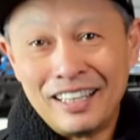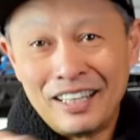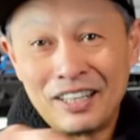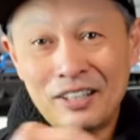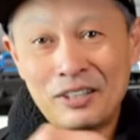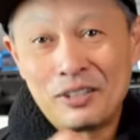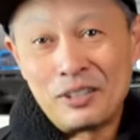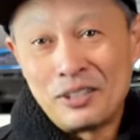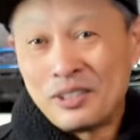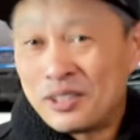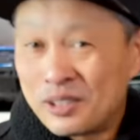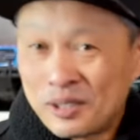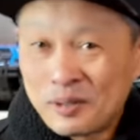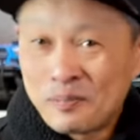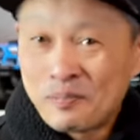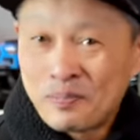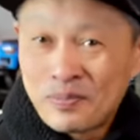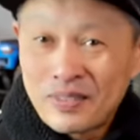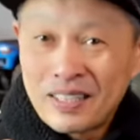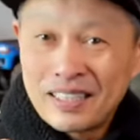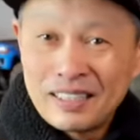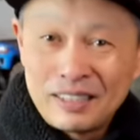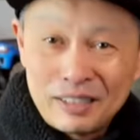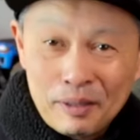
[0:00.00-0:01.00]
because
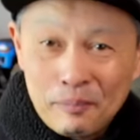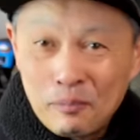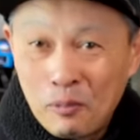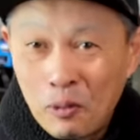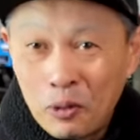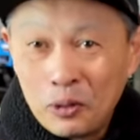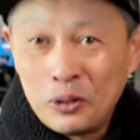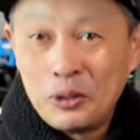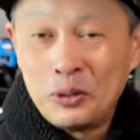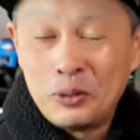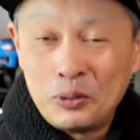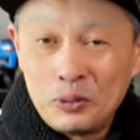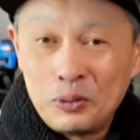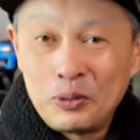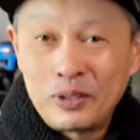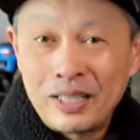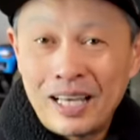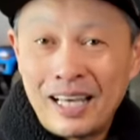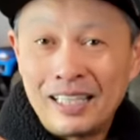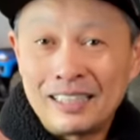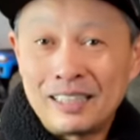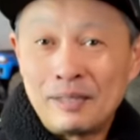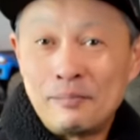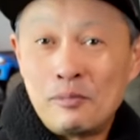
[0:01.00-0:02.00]
the more you do
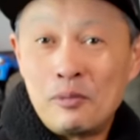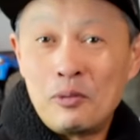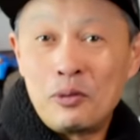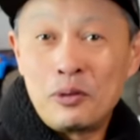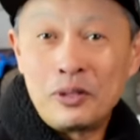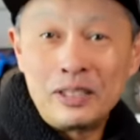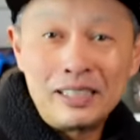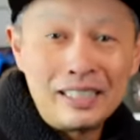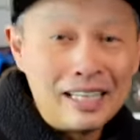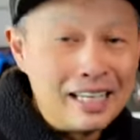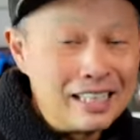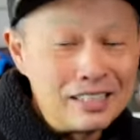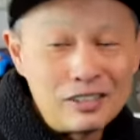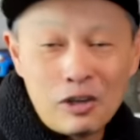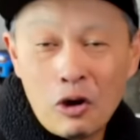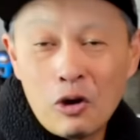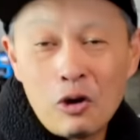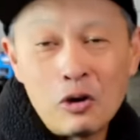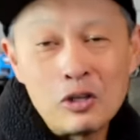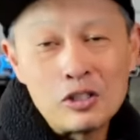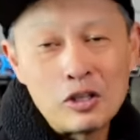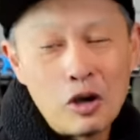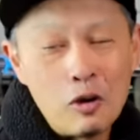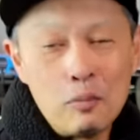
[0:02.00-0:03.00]
that, the more it's
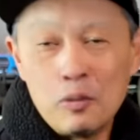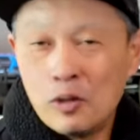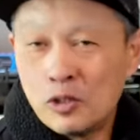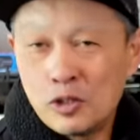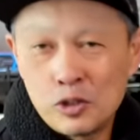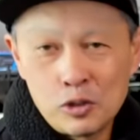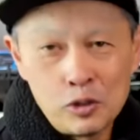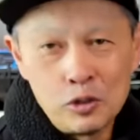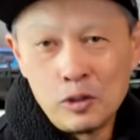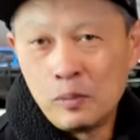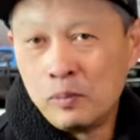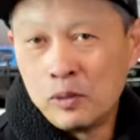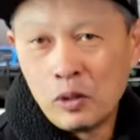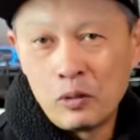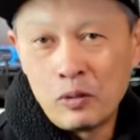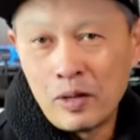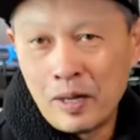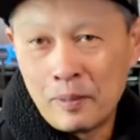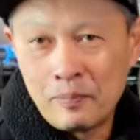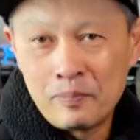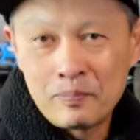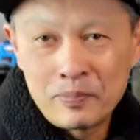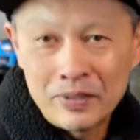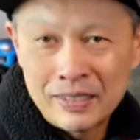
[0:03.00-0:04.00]
almost sure to blow
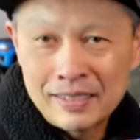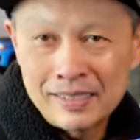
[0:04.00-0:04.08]
up.